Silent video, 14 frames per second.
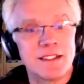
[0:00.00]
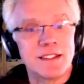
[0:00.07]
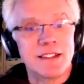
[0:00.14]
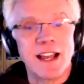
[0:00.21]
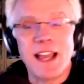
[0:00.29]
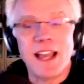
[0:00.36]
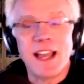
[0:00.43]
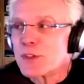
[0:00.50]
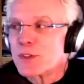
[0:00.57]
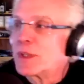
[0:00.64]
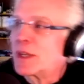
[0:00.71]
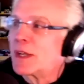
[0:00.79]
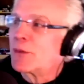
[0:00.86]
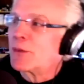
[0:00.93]
I actually,
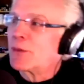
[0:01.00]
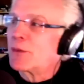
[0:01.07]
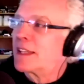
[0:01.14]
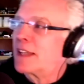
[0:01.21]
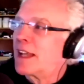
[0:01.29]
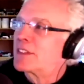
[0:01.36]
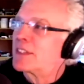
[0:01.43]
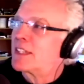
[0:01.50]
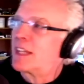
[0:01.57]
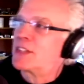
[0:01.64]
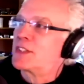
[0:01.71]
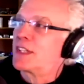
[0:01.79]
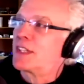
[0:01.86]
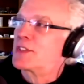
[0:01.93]
when I worked in the
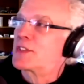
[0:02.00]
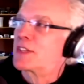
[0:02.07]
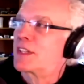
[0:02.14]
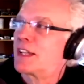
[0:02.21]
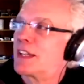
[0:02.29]
advertising agency,